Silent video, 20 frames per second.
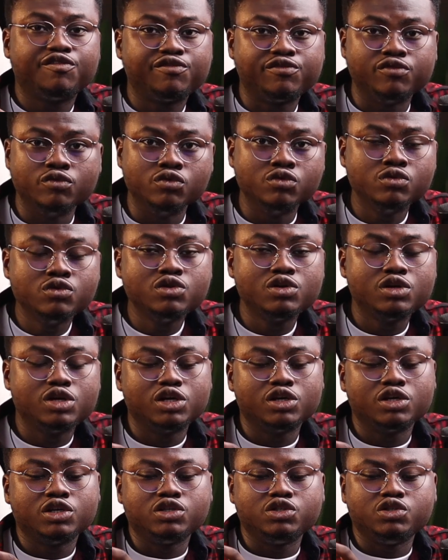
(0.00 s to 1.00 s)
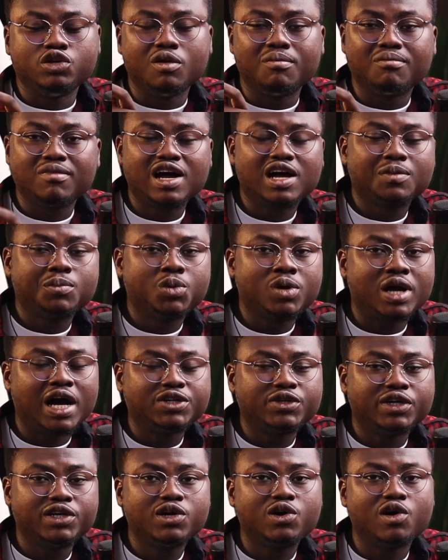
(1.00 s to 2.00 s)
full, your MacBook
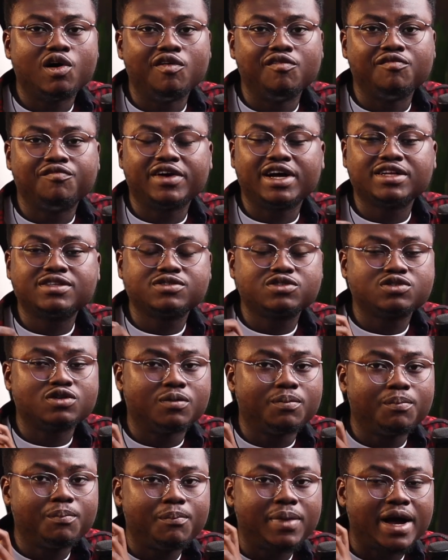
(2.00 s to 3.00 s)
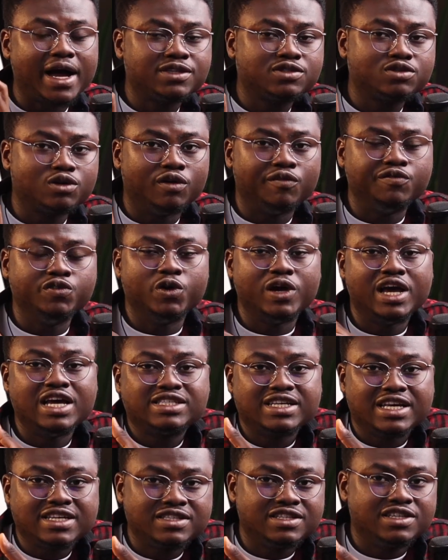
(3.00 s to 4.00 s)
actually converts some part of your
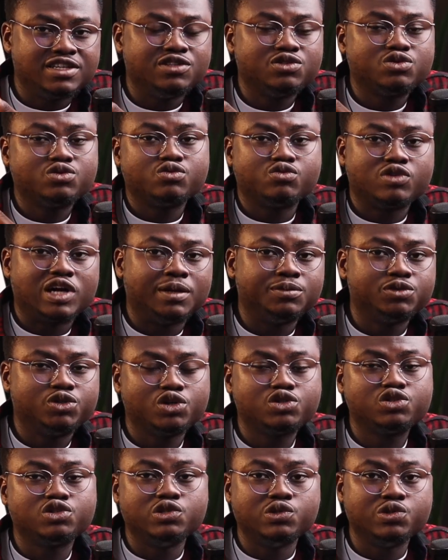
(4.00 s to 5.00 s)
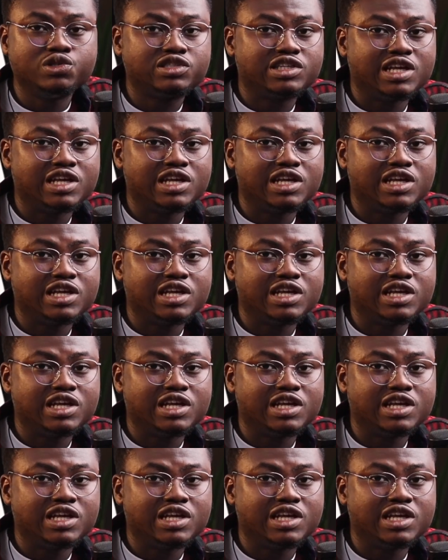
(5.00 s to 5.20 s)
SSD into RAM just to use